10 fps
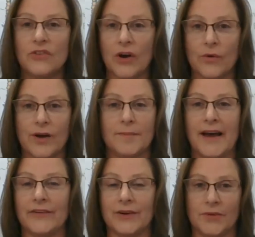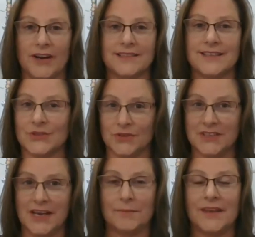know about a process or a
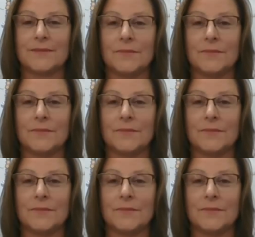topic,